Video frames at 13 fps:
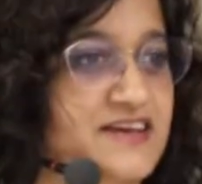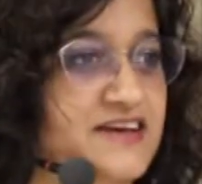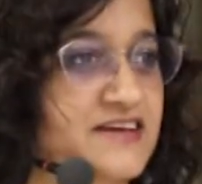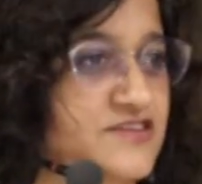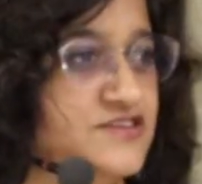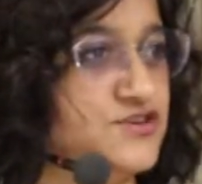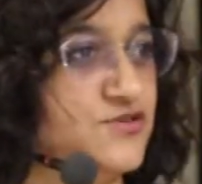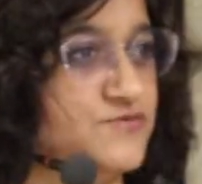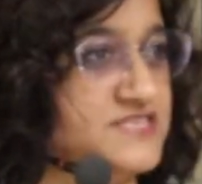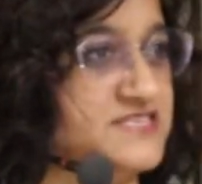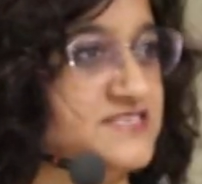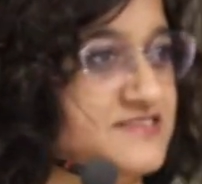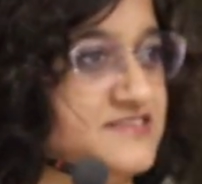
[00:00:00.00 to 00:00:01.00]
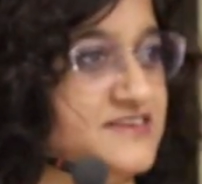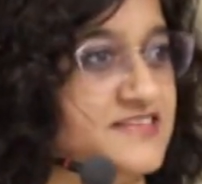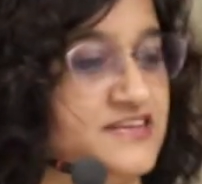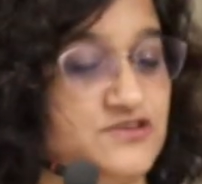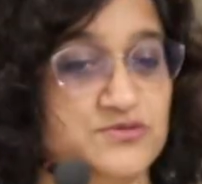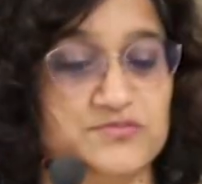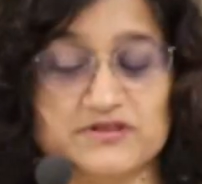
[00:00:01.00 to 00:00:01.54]
There's no reason to think that
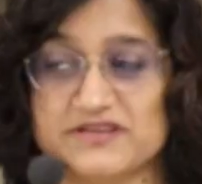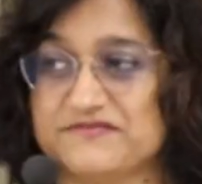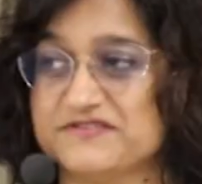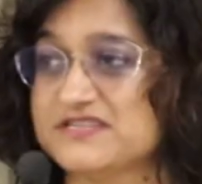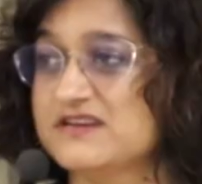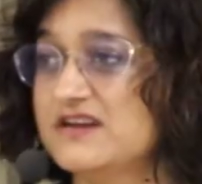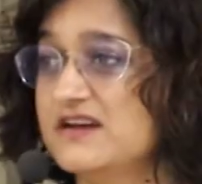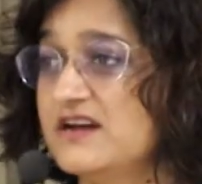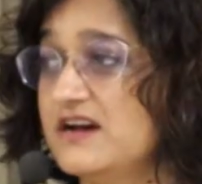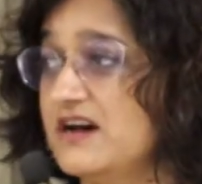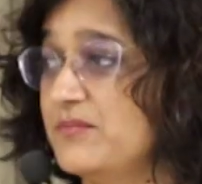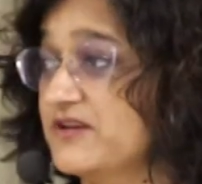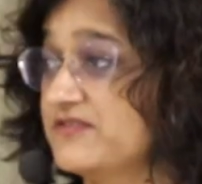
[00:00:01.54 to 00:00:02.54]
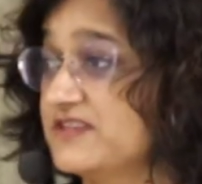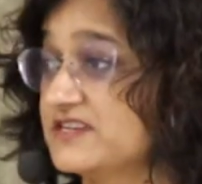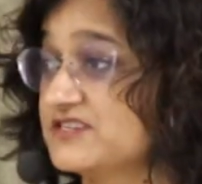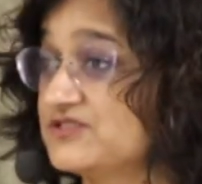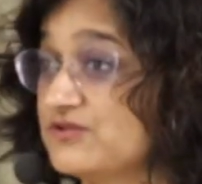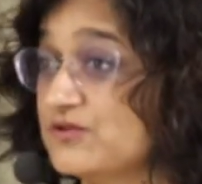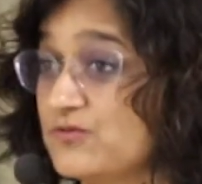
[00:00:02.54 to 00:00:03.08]
your beliefs about the
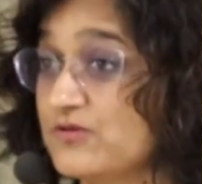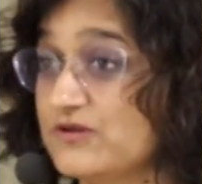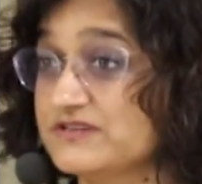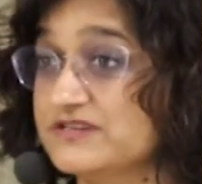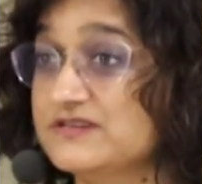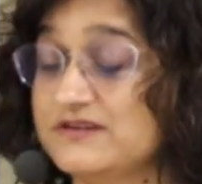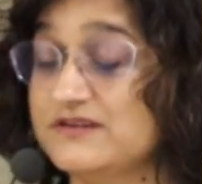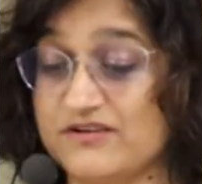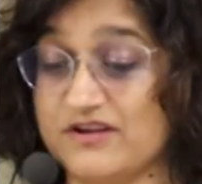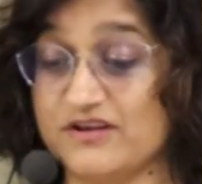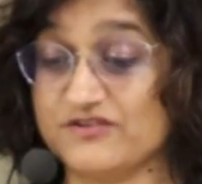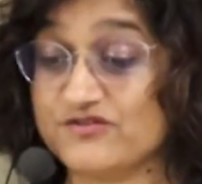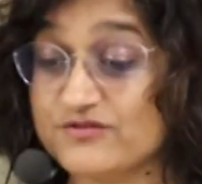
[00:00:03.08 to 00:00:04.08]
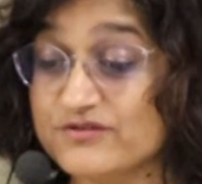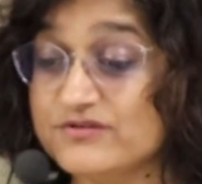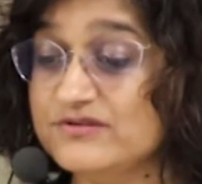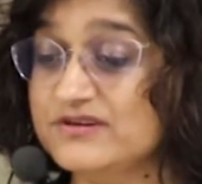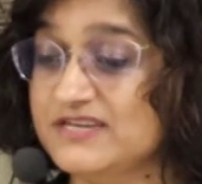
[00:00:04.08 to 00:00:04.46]
external world are not true.